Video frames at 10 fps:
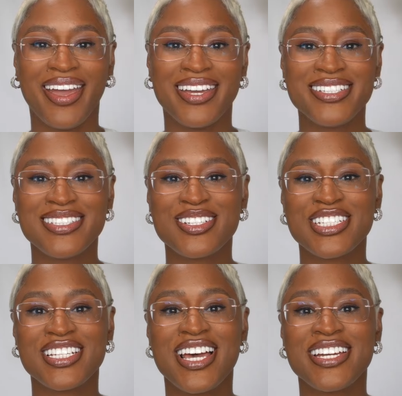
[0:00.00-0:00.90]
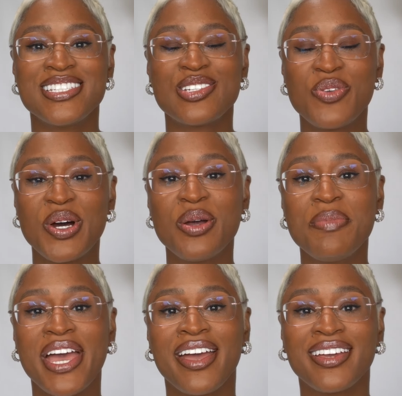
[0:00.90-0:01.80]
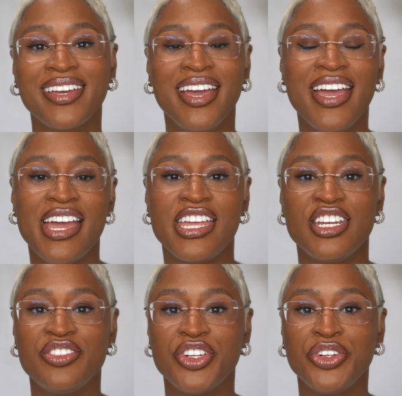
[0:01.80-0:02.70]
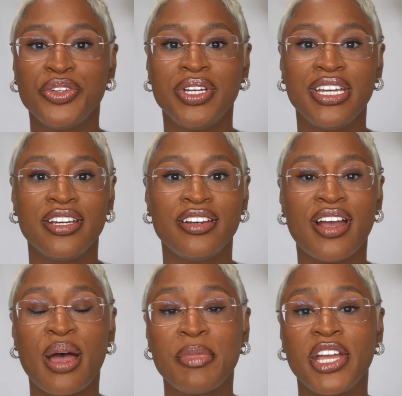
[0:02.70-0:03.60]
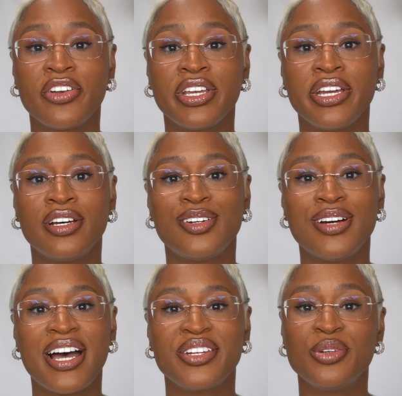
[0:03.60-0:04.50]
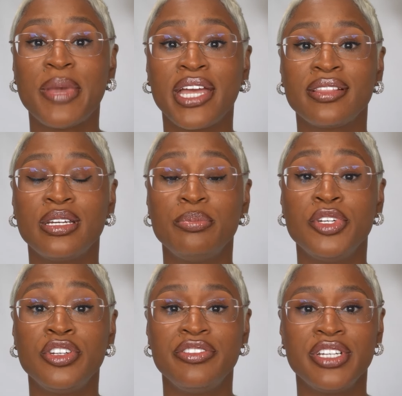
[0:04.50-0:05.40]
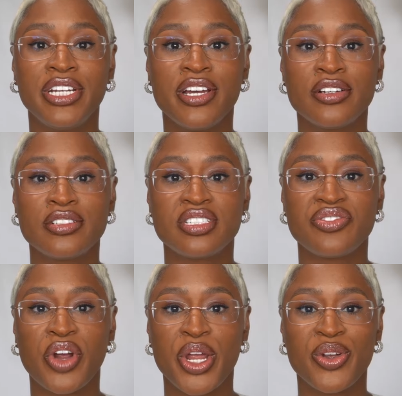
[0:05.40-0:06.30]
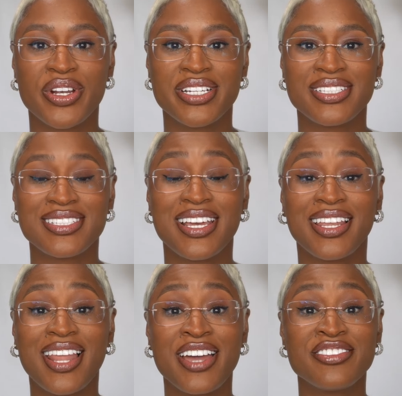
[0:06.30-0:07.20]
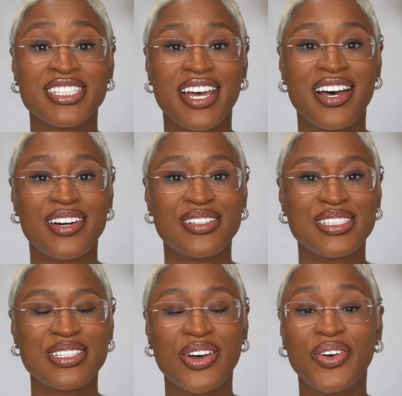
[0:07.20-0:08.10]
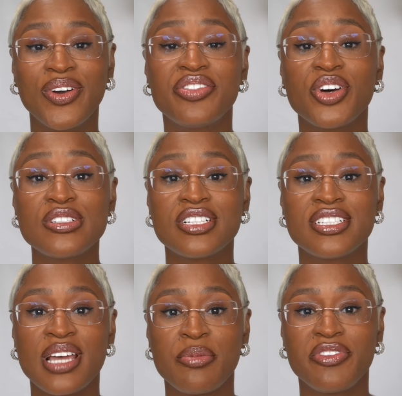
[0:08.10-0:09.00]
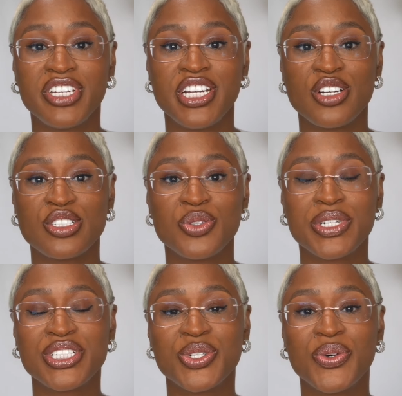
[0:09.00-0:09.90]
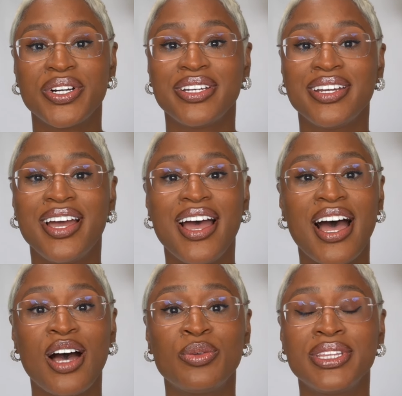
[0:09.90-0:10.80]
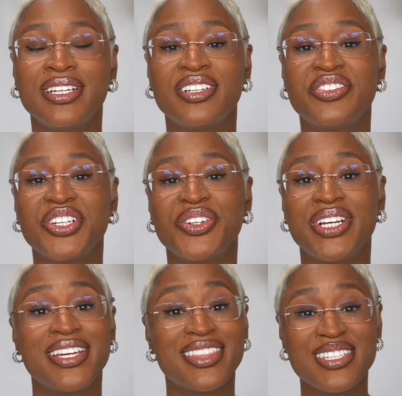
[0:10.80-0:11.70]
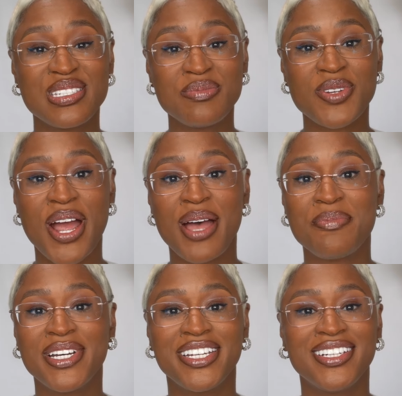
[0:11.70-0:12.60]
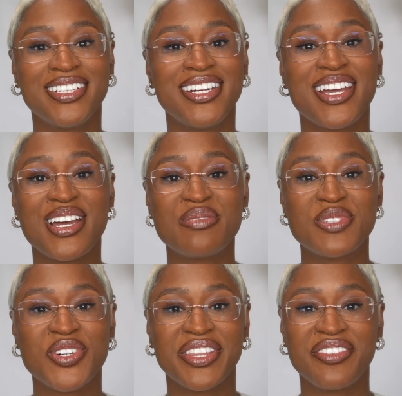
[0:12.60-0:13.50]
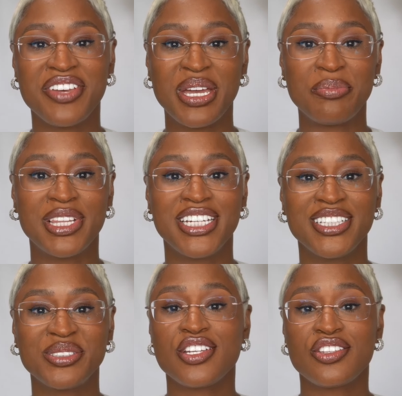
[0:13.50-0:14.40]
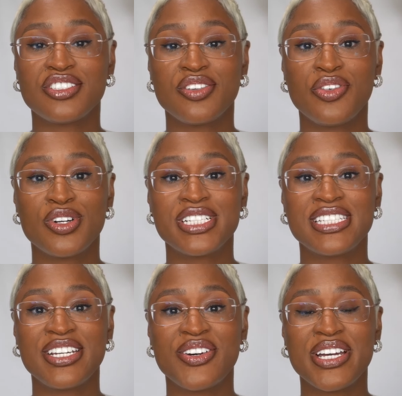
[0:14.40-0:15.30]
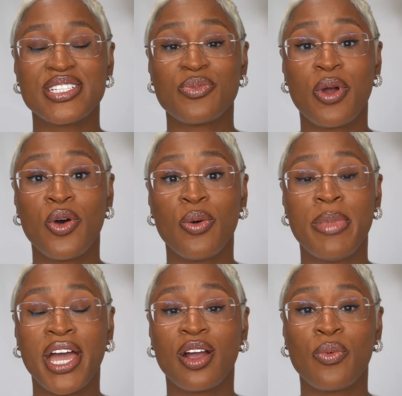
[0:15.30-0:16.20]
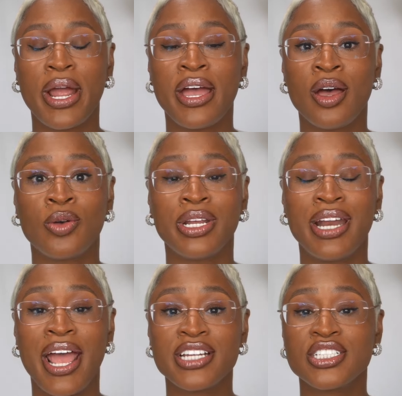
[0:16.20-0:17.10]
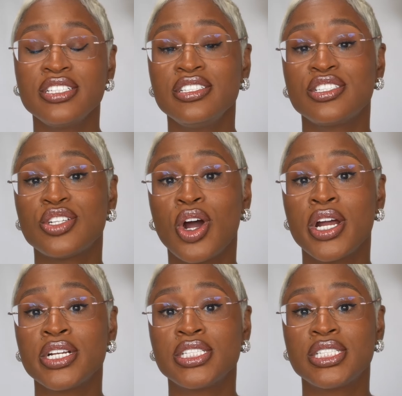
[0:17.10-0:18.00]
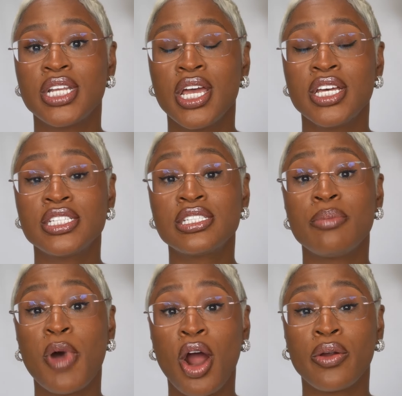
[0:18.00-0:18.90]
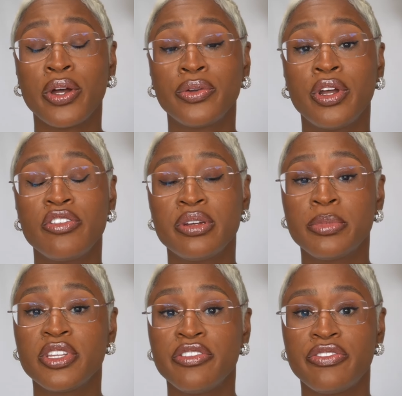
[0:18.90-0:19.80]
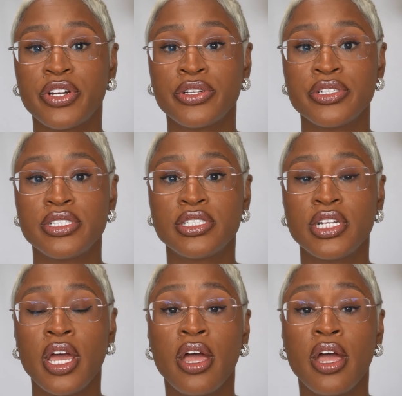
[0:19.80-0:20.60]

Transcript: Hey socialites, welcome back. And if you're new here, I'm Arielle. I do mainly beauty videos, fragrance, and lifestyle. So those are the type of videos you enjoy. I would love for you to hit the subscribe button and come join the family. So the Sephora sale has rolled back around. It actually starts tomorrow, November the 1st.